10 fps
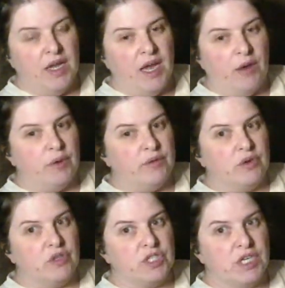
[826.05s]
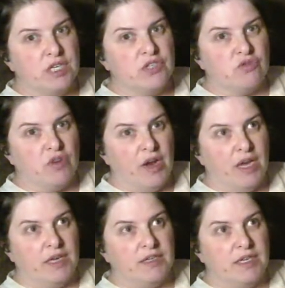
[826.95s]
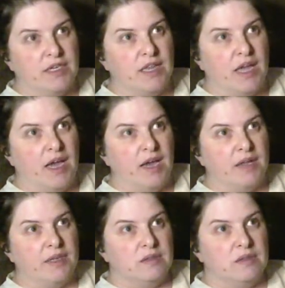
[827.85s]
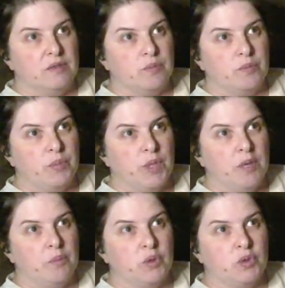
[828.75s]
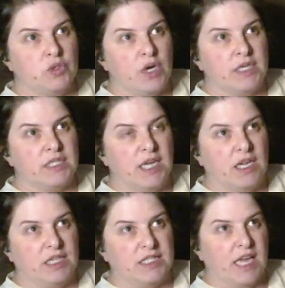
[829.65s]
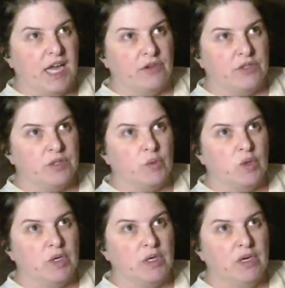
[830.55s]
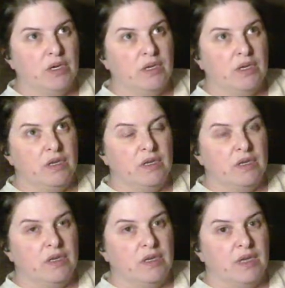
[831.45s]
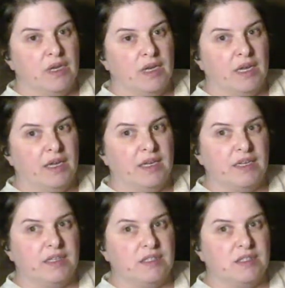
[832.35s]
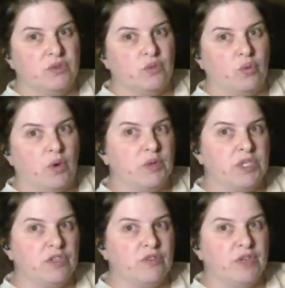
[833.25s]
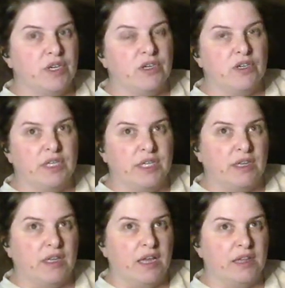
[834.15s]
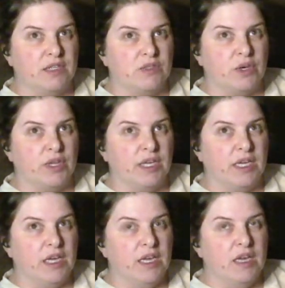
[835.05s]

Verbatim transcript: However, she is right in that people try to tell us how to mourn and what we should feel and, and that sort of thing.